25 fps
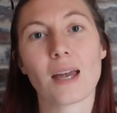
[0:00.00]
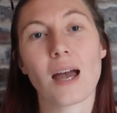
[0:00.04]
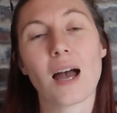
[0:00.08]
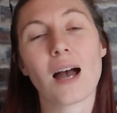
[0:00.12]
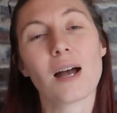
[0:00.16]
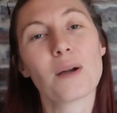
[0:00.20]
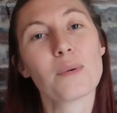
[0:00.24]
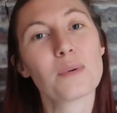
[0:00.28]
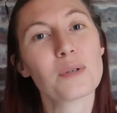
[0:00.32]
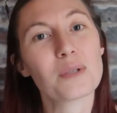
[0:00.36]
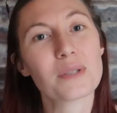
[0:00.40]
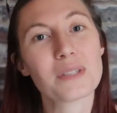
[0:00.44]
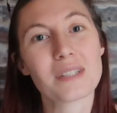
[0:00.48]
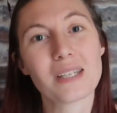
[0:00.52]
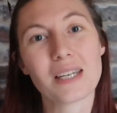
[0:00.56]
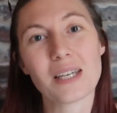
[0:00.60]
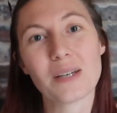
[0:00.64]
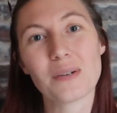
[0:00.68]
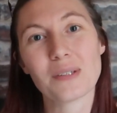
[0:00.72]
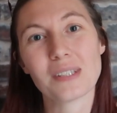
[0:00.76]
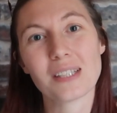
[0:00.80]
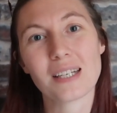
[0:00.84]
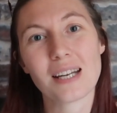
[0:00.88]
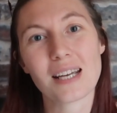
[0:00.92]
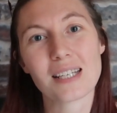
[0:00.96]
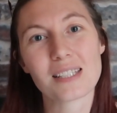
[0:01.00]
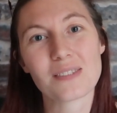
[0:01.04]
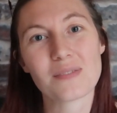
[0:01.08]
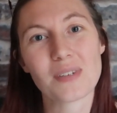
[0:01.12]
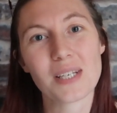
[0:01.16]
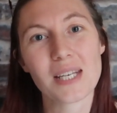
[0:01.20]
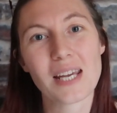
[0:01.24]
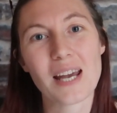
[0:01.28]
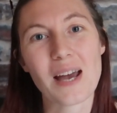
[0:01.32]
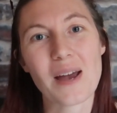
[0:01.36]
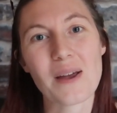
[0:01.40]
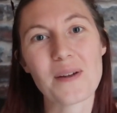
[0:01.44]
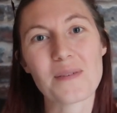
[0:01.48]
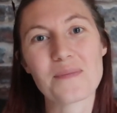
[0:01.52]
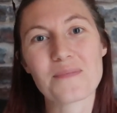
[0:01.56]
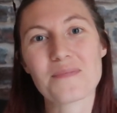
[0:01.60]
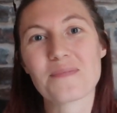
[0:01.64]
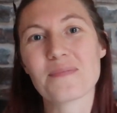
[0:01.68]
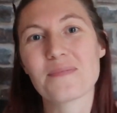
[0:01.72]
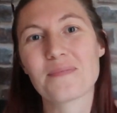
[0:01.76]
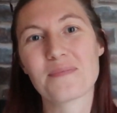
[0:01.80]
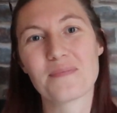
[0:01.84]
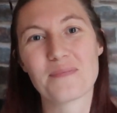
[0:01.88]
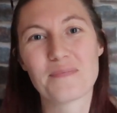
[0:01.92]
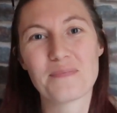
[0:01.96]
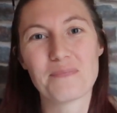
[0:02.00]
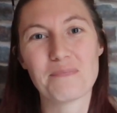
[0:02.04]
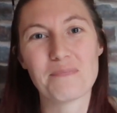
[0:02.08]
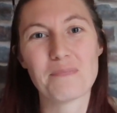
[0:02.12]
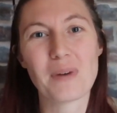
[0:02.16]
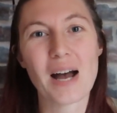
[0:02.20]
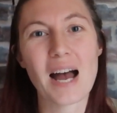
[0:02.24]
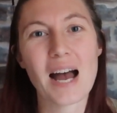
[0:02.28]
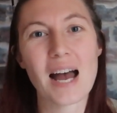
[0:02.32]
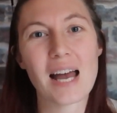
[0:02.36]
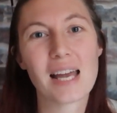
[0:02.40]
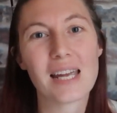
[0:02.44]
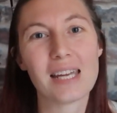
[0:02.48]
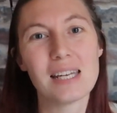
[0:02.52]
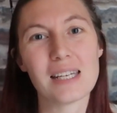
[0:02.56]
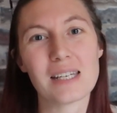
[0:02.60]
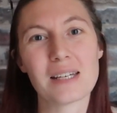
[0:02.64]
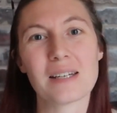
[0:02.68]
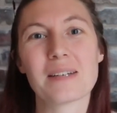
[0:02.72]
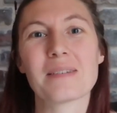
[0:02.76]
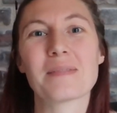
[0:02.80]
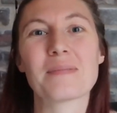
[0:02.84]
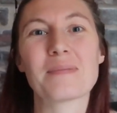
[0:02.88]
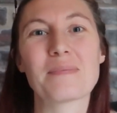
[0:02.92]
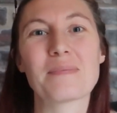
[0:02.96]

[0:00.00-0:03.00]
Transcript: I will see you in the next video. Bye!